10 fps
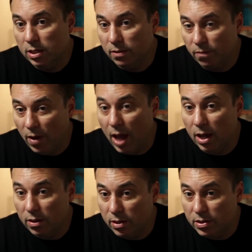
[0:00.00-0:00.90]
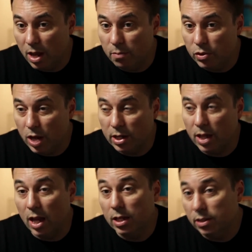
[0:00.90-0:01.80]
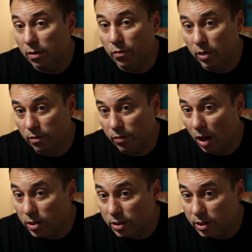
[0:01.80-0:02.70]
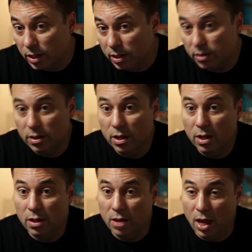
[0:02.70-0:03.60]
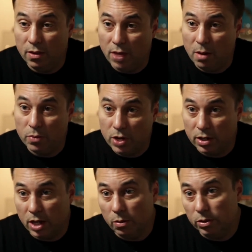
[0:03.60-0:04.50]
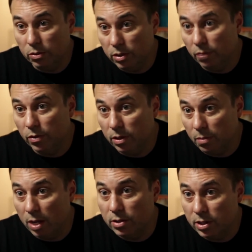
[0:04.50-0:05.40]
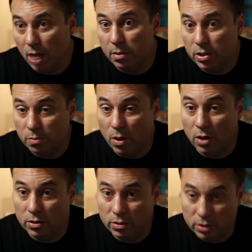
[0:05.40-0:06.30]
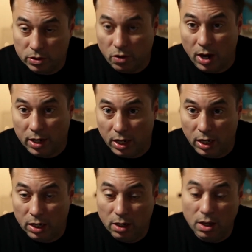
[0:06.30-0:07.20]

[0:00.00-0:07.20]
fire the same projectile at different velocities, then that projectile will do different amounts of damage upon striking